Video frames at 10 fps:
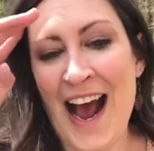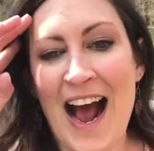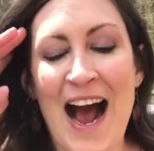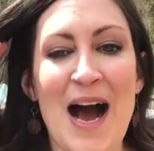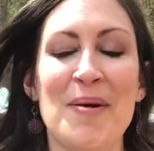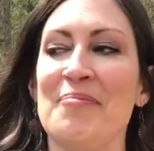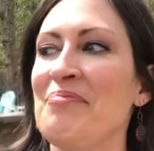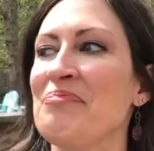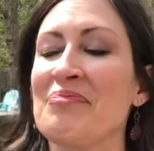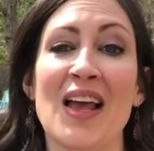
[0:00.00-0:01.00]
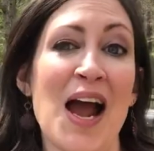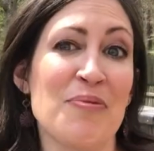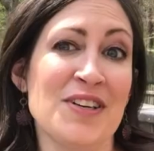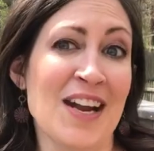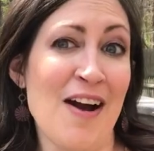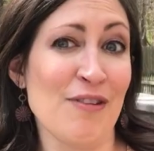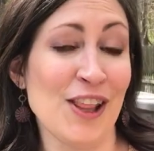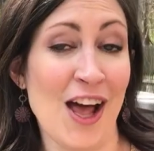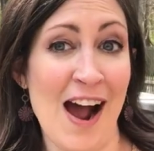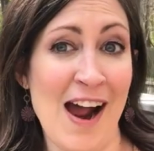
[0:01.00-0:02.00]
Um, I would not
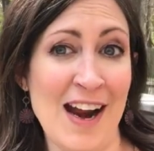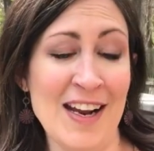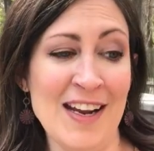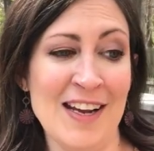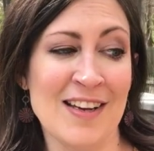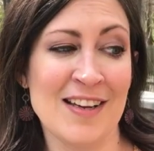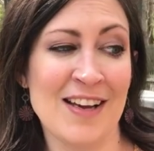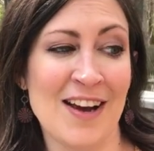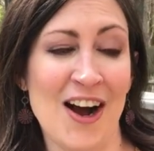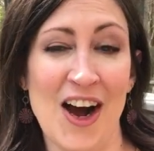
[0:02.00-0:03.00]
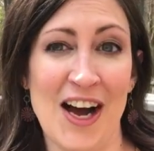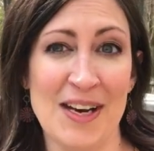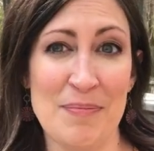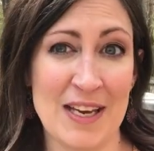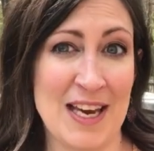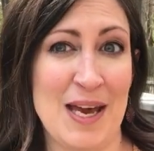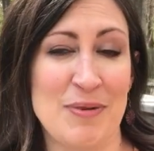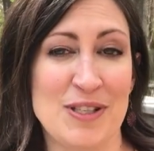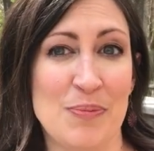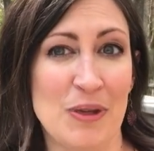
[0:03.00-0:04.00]
rely on being able
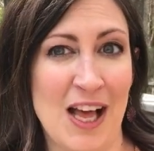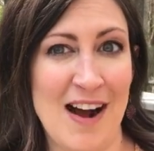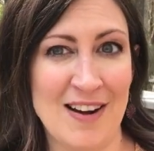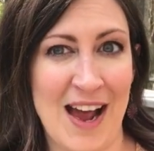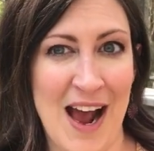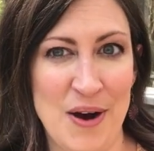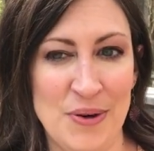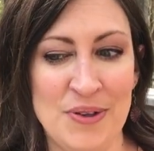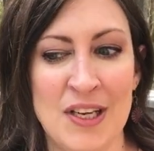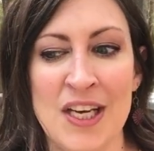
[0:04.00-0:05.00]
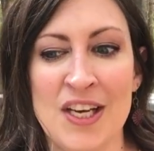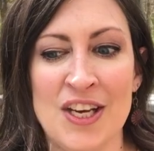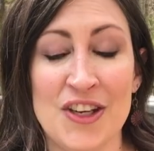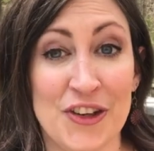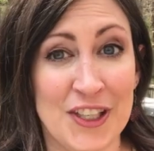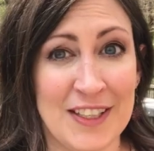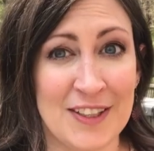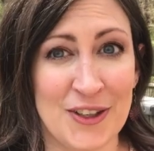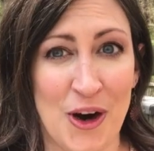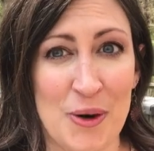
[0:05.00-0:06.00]
to block out your
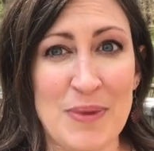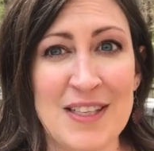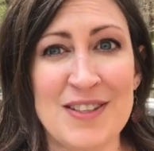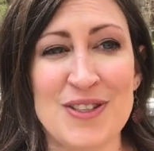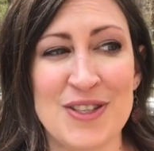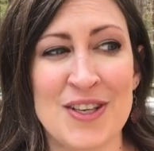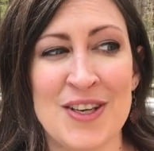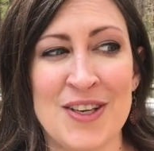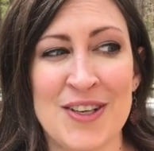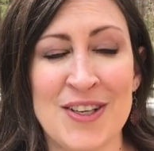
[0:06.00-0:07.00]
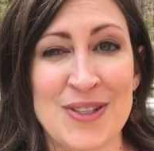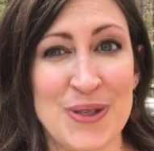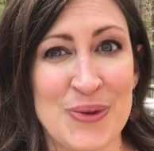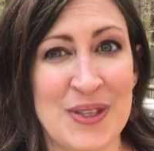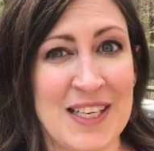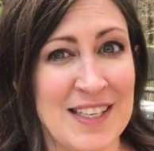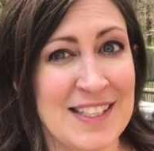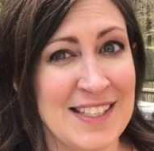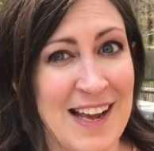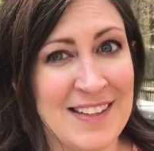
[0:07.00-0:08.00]
knitted garments to the
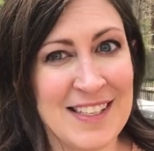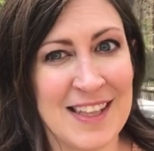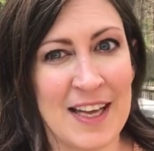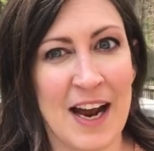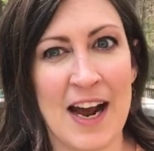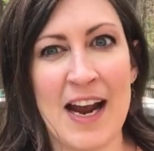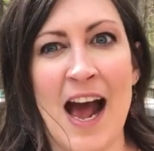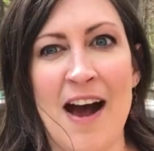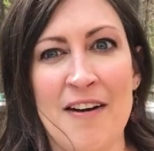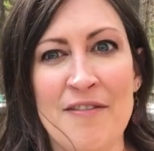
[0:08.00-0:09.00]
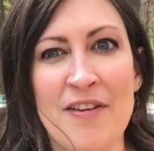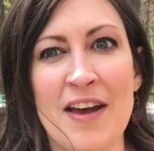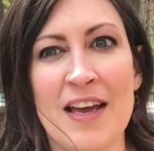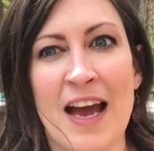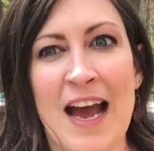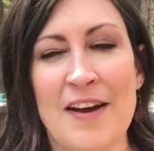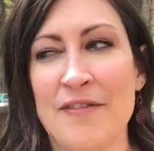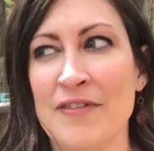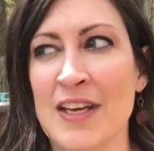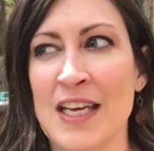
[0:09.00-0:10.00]
extent that I have.
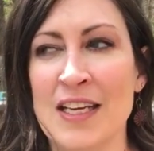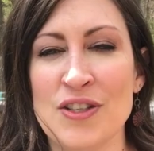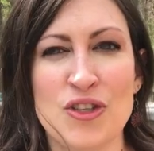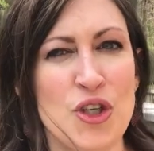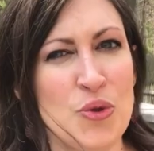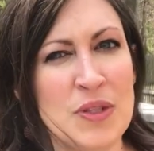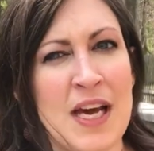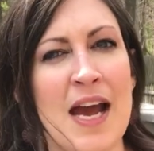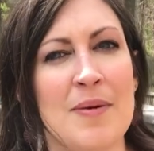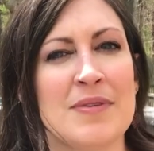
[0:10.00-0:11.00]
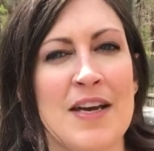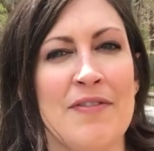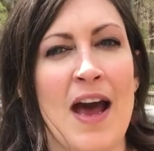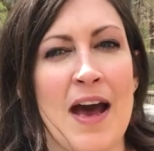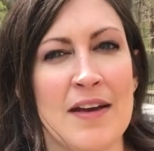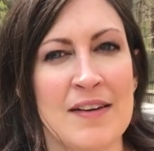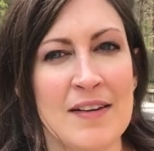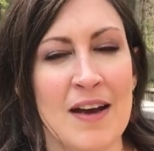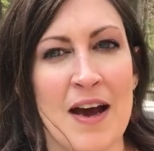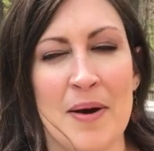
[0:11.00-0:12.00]
I've two times I've had
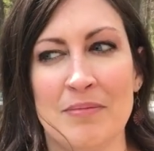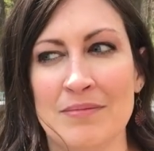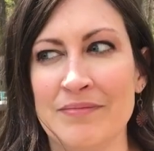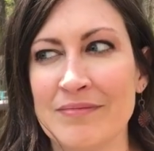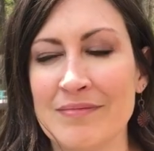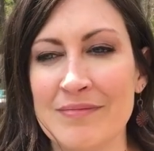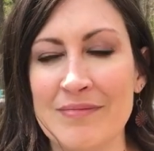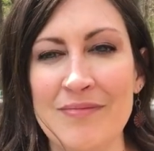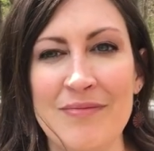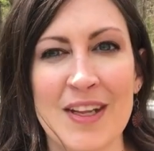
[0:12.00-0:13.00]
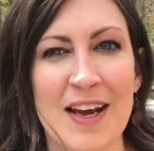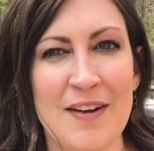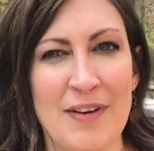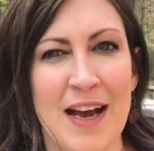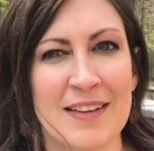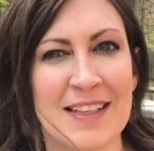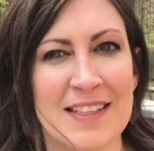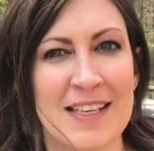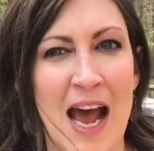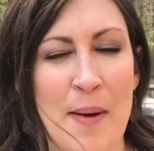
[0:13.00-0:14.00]
um, I've had
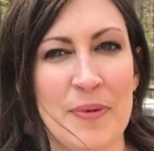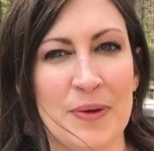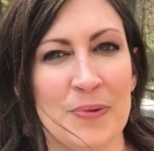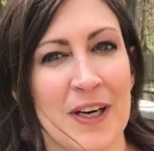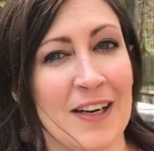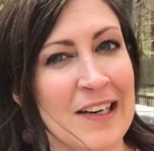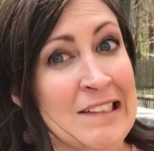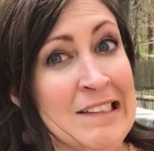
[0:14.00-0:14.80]
this happen where